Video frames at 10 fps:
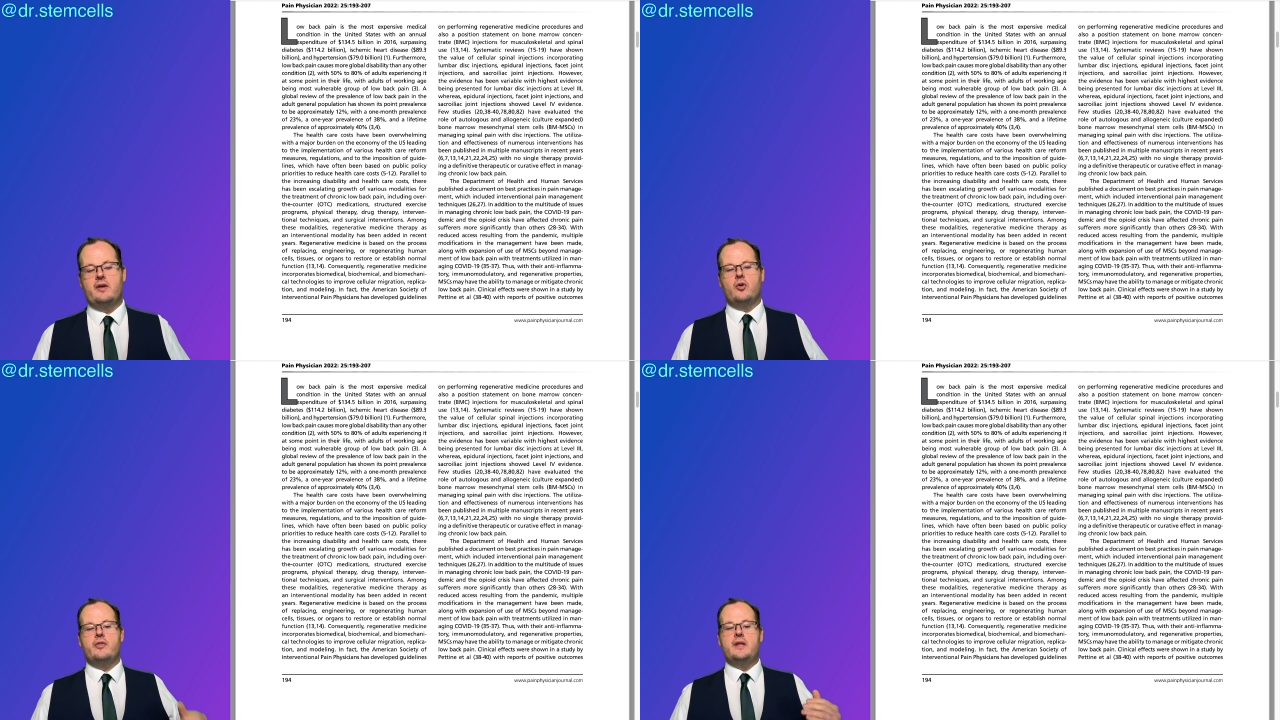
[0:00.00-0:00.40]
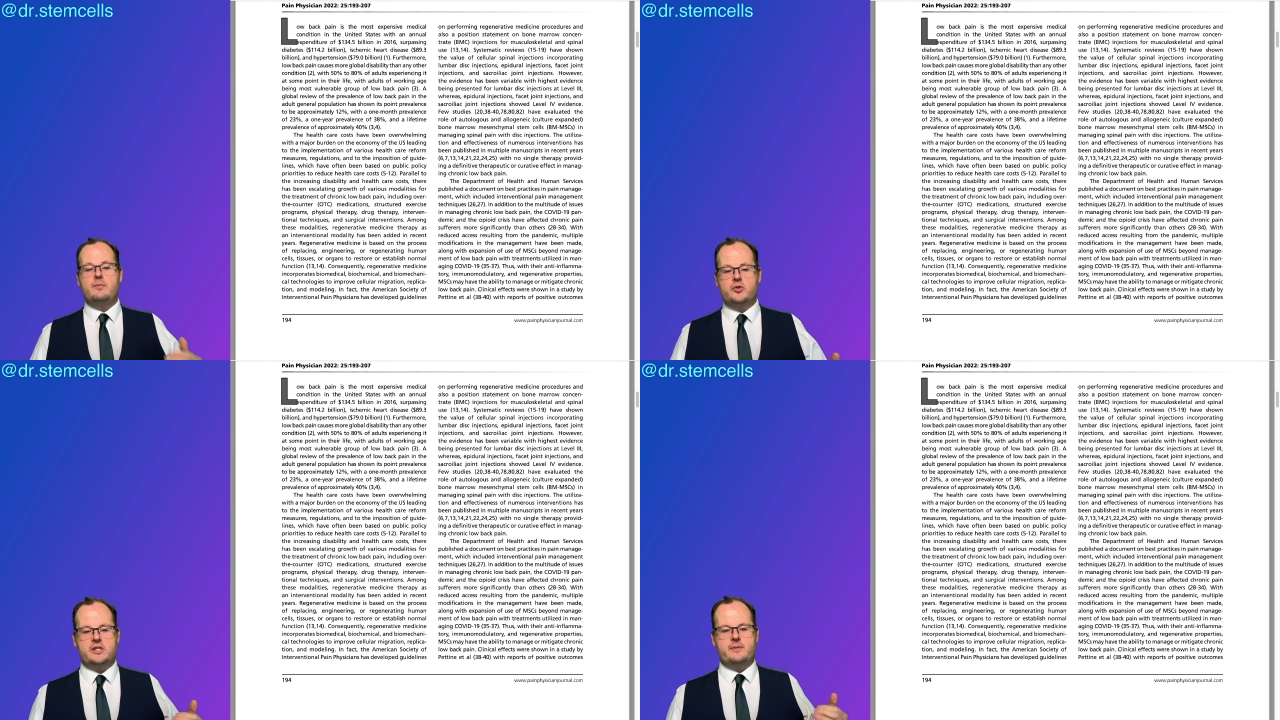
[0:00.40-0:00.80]
not the
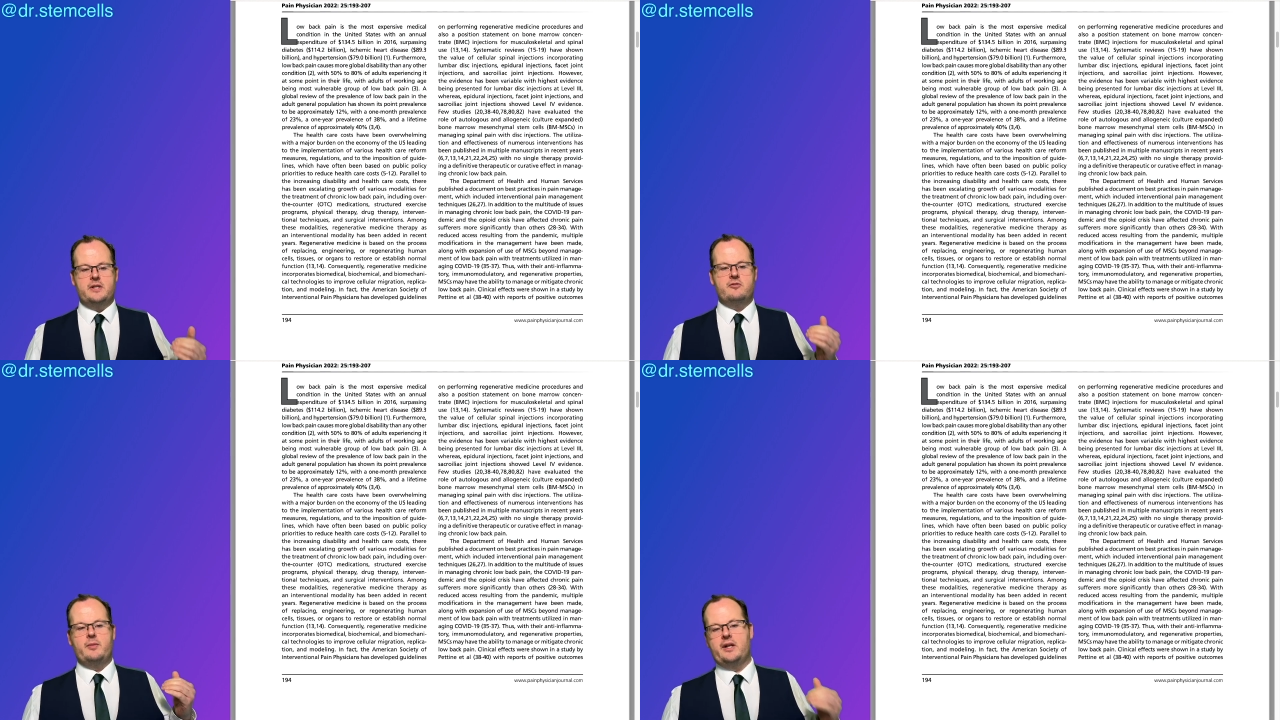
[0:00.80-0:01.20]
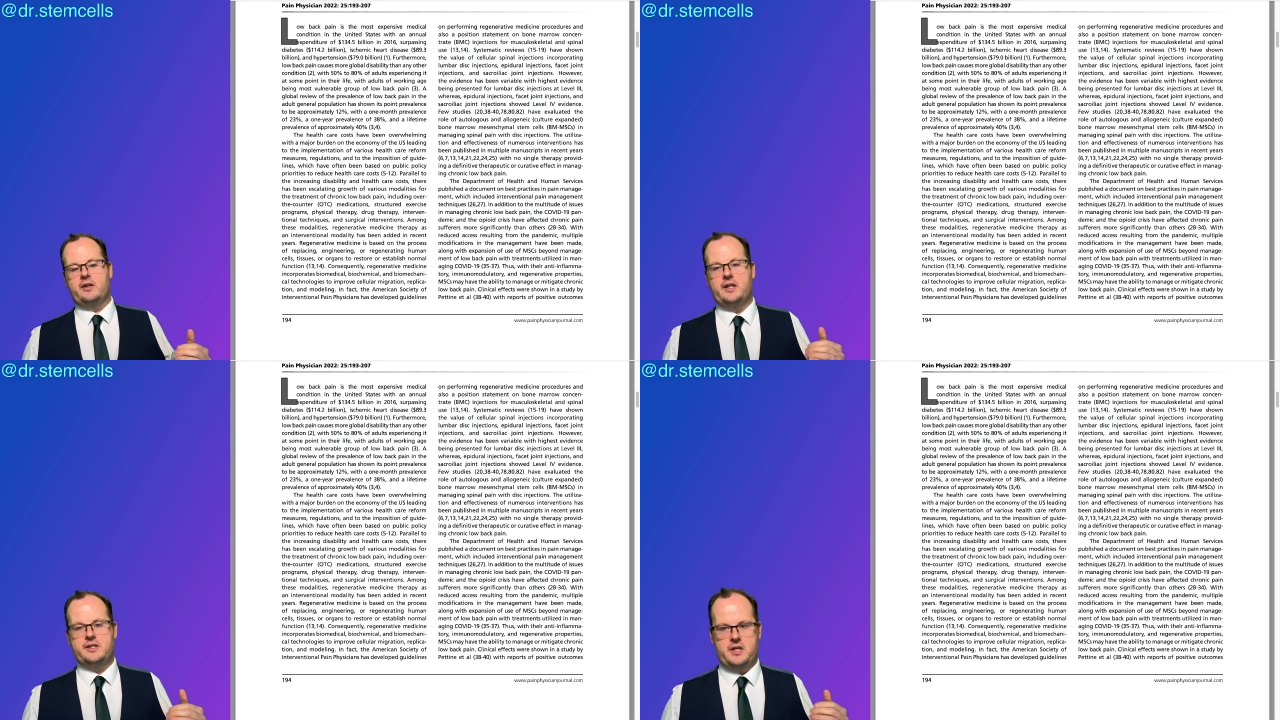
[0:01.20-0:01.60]
most expensive medical
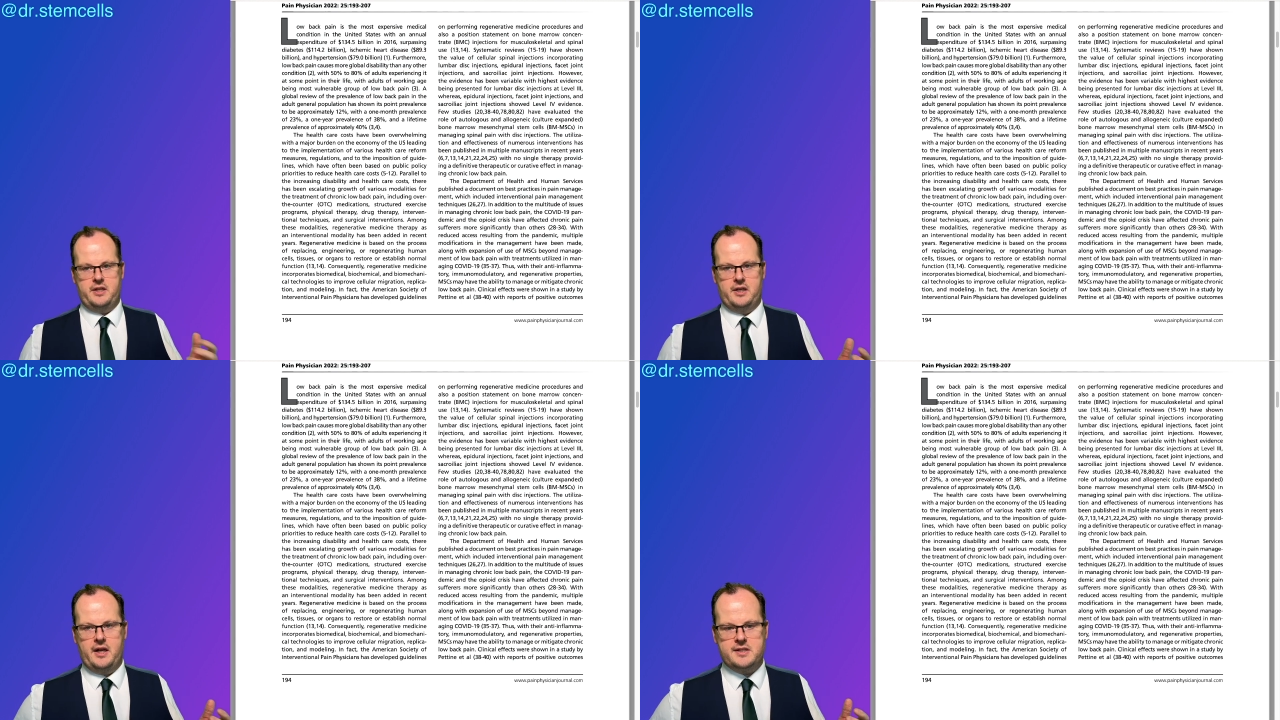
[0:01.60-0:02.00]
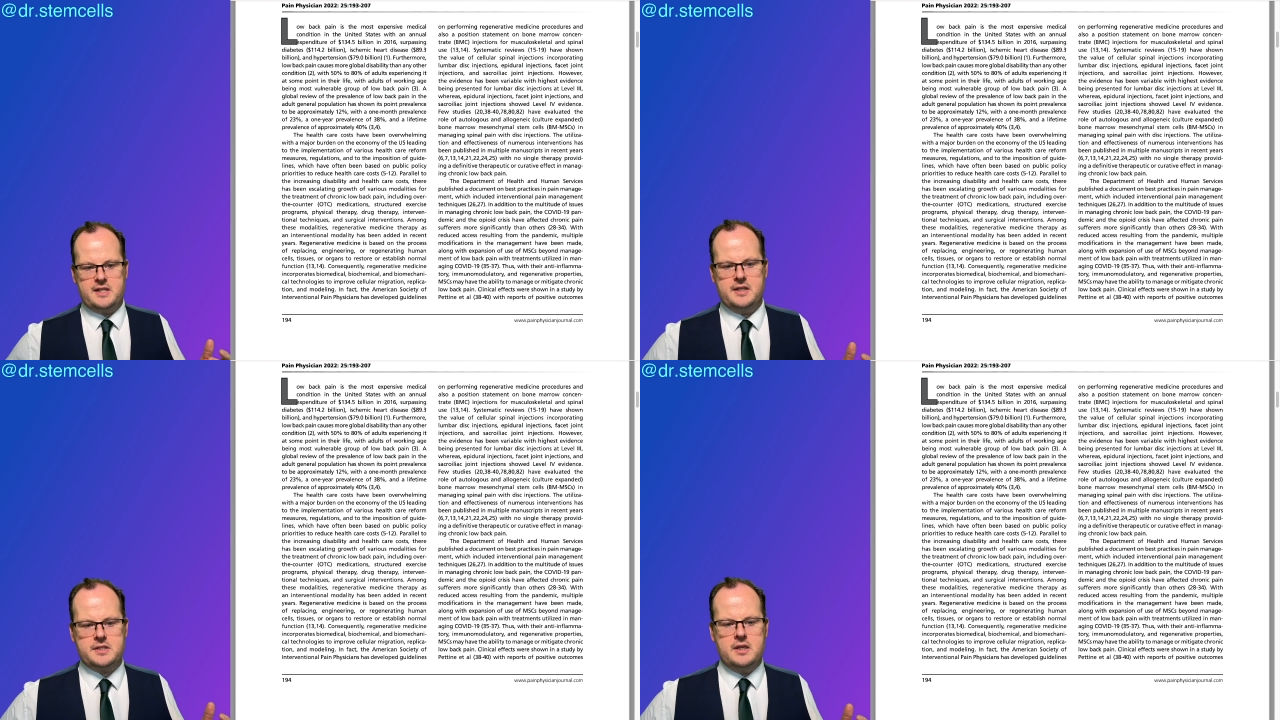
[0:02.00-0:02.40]
condition in the United
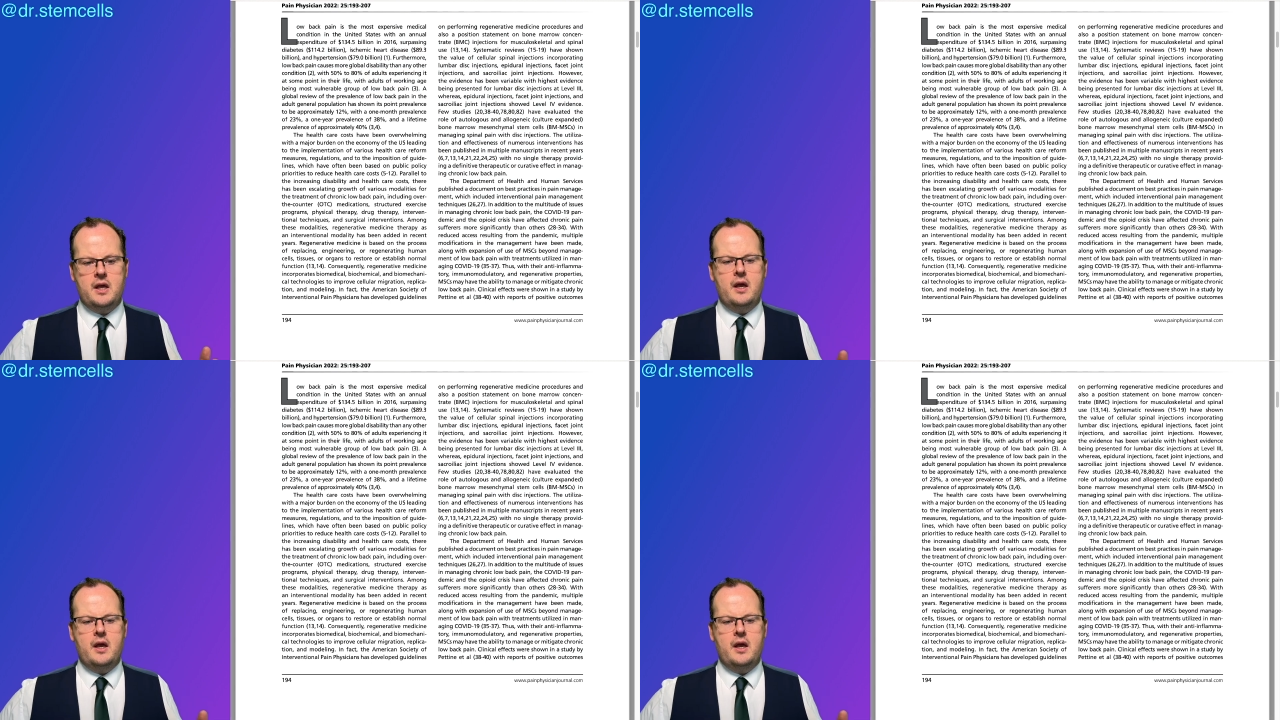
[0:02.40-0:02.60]
States.